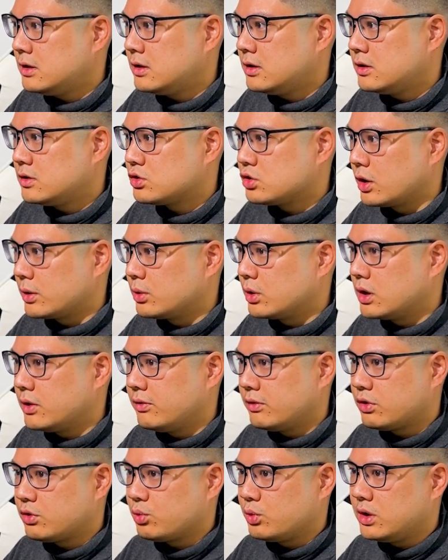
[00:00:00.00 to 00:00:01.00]
So I'm gonna give it
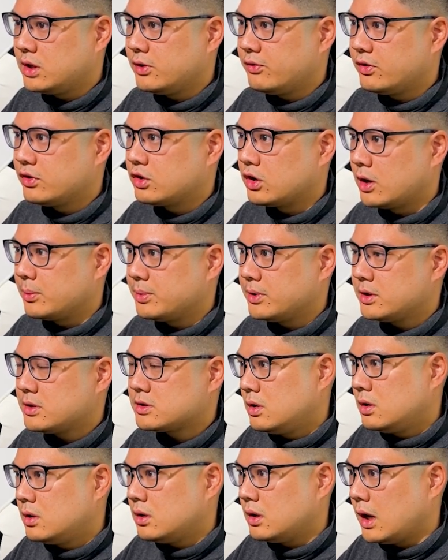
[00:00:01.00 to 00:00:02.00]
3 different topics,
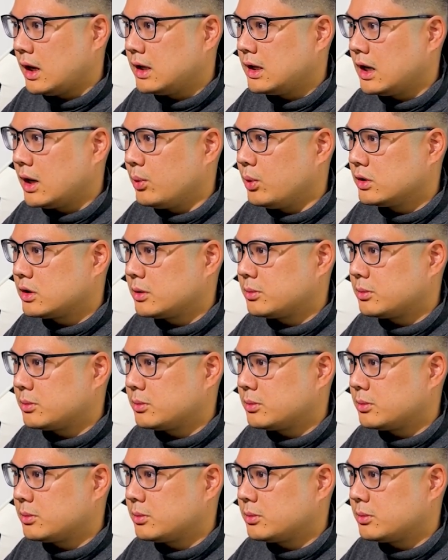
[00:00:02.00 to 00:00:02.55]
and then I want